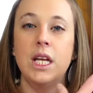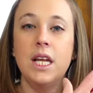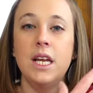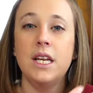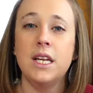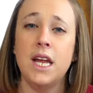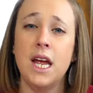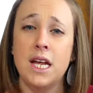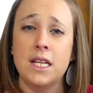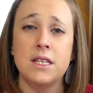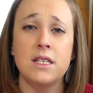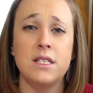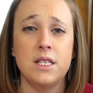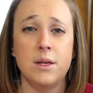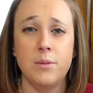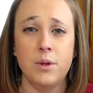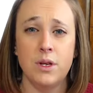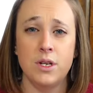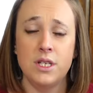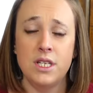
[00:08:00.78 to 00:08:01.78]
And again,
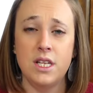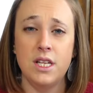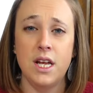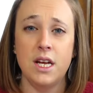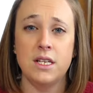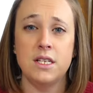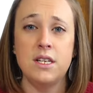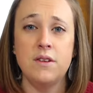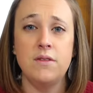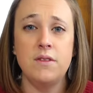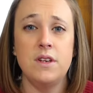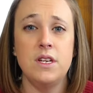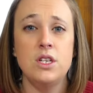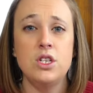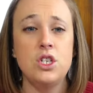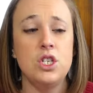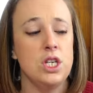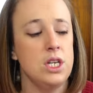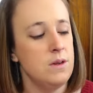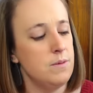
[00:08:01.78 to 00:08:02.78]
similar to the activity
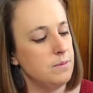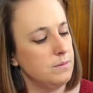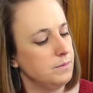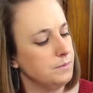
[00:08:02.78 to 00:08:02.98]
sheet,